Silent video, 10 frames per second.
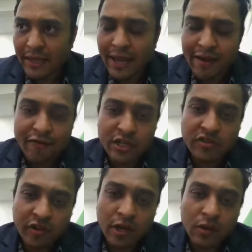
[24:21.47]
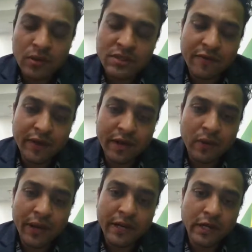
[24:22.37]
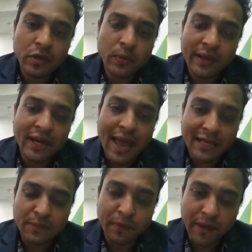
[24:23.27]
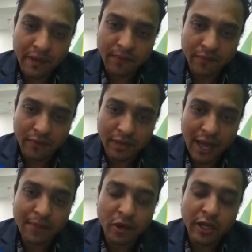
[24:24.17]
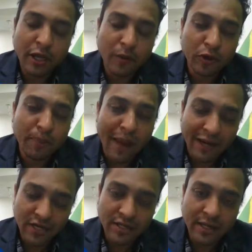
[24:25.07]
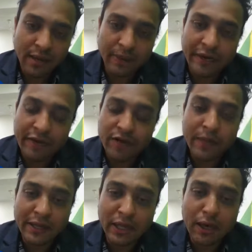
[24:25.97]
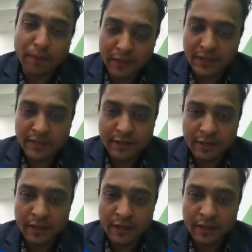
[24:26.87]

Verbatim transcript: the average figure goes somewhere around 18 to 20 lakhs per annum. I'm talking about the packages that have been given by the companies.